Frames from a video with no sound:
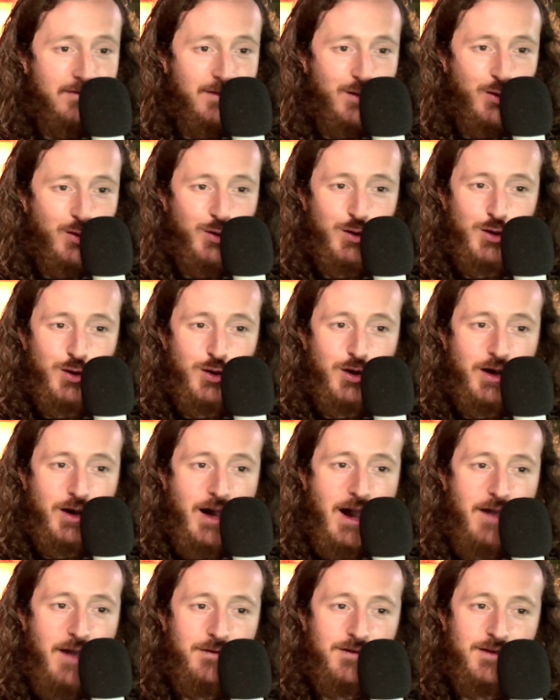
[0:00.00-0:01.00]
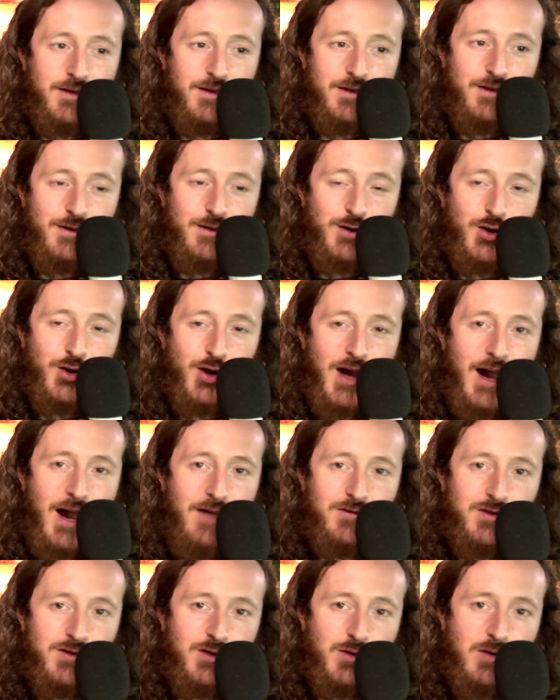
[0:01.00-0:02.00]
You're gonna have to
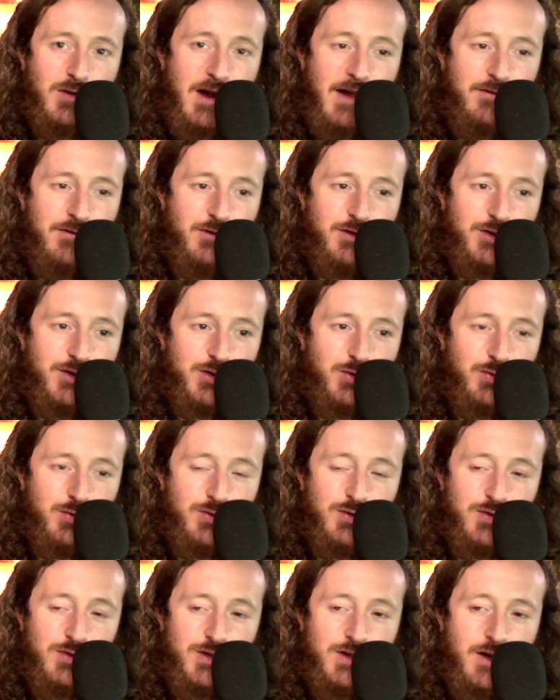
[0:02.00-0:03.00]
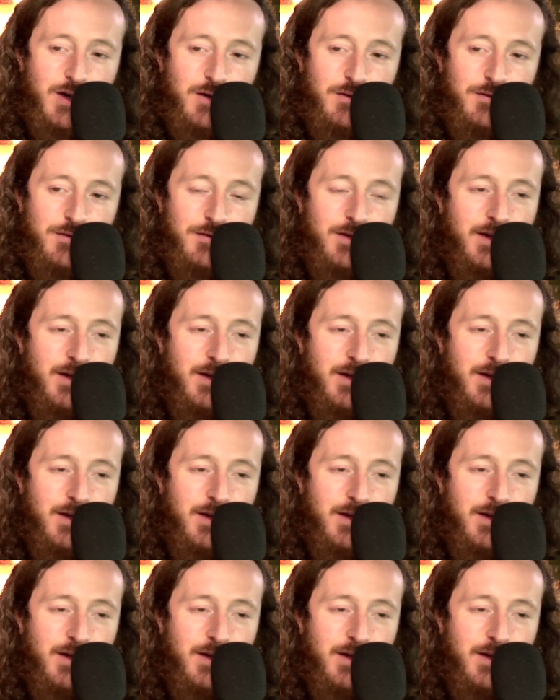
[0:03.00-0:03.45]
unravel the truth yourself.